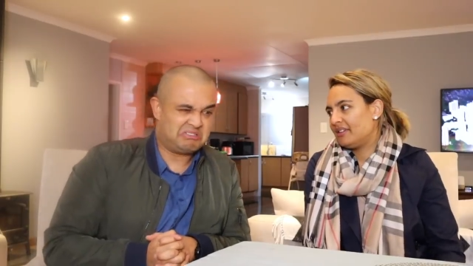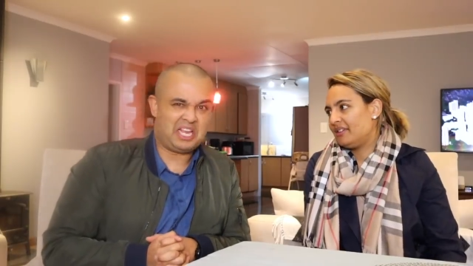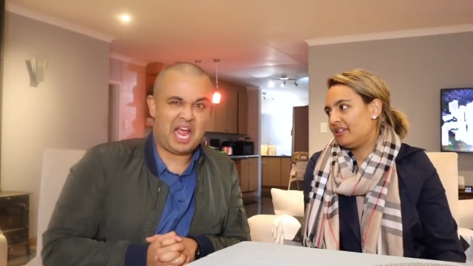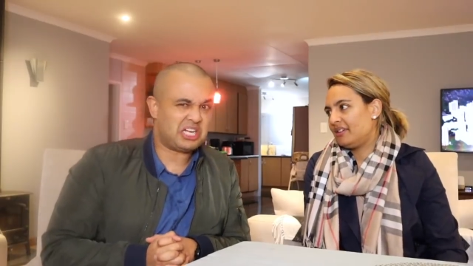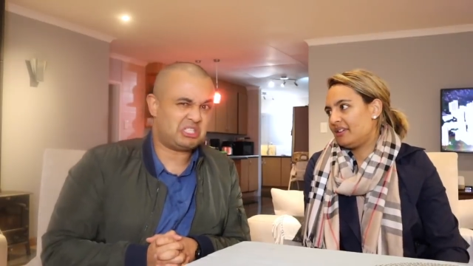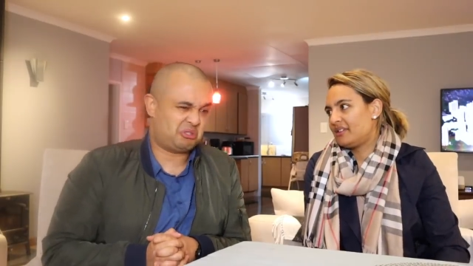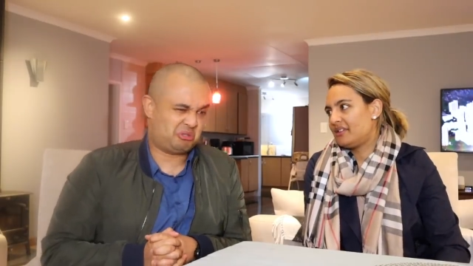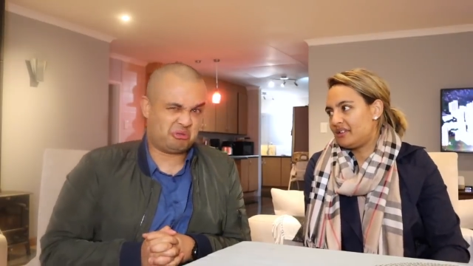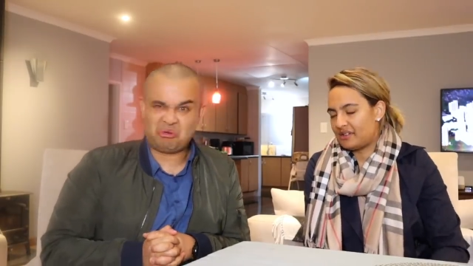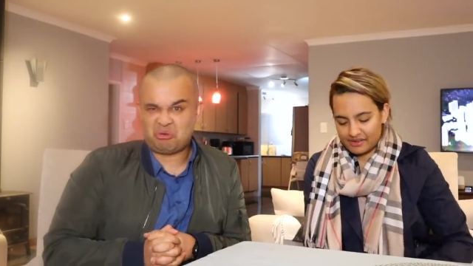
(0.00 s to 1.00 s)
Speaker 1: that
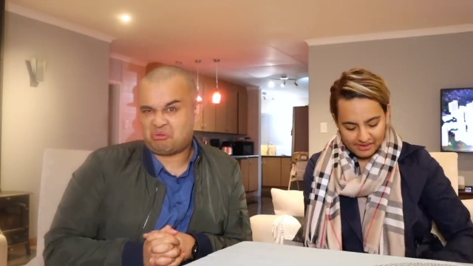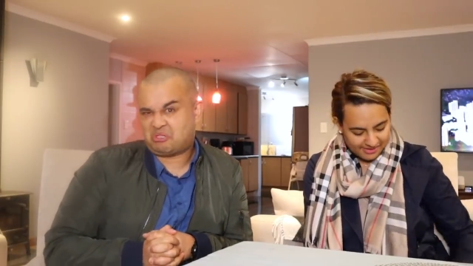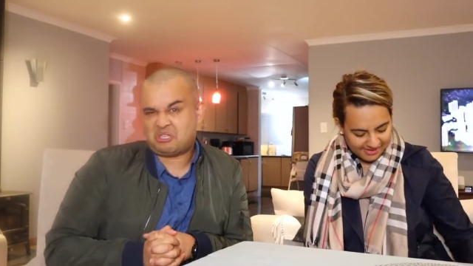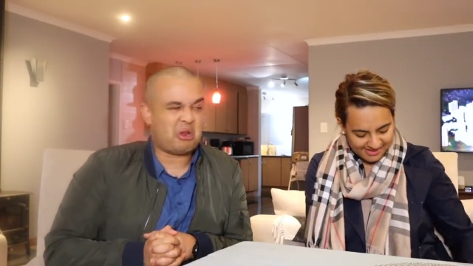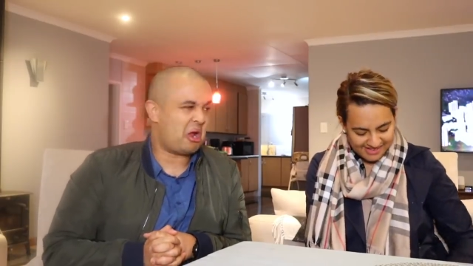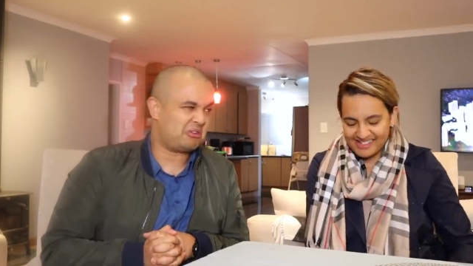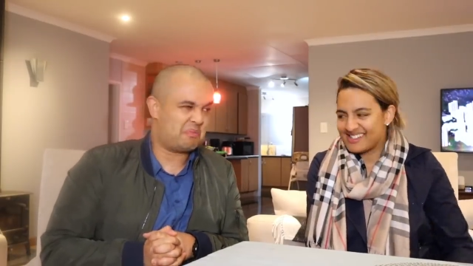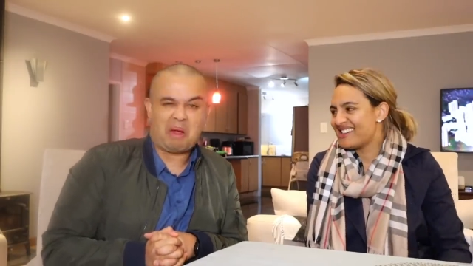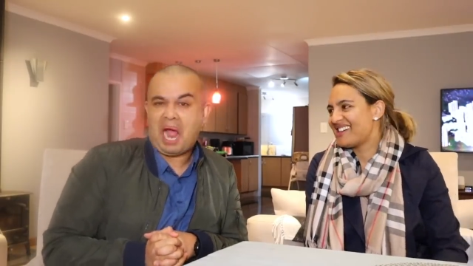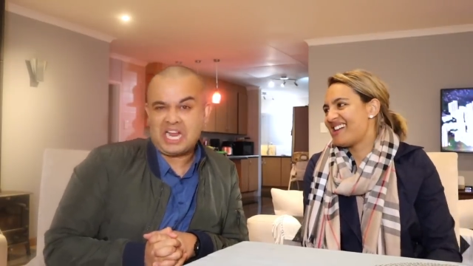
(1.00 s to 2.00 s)
booze, not
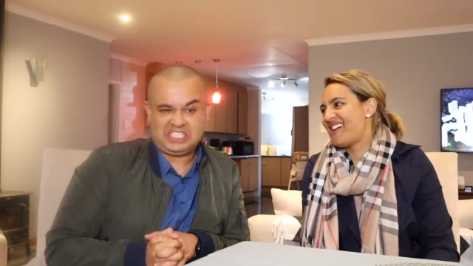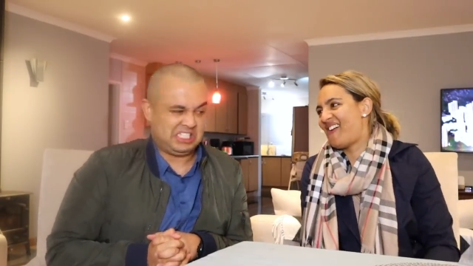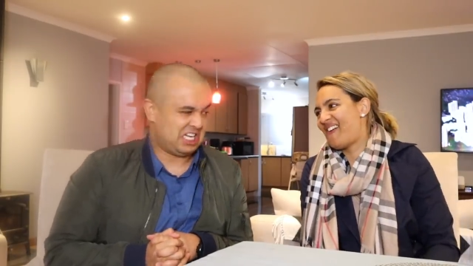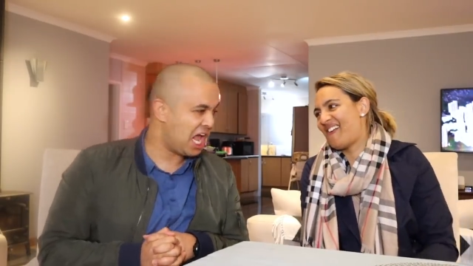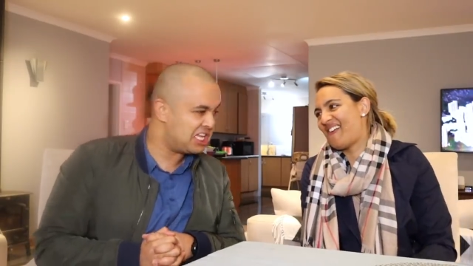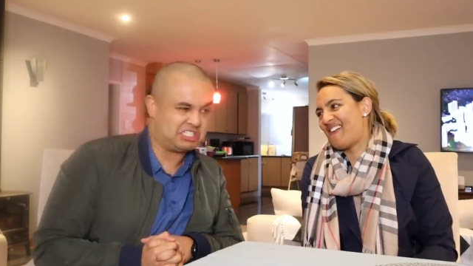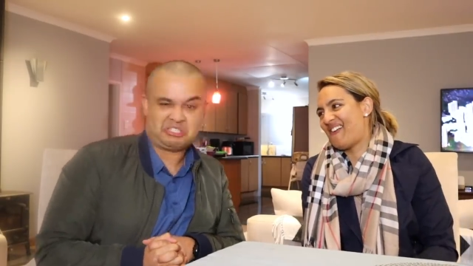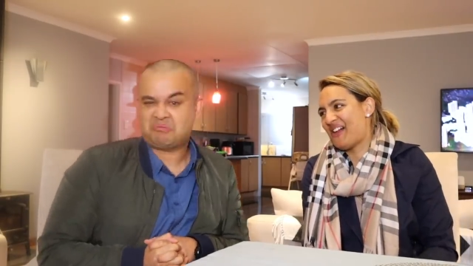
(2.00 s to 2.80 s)
my taste.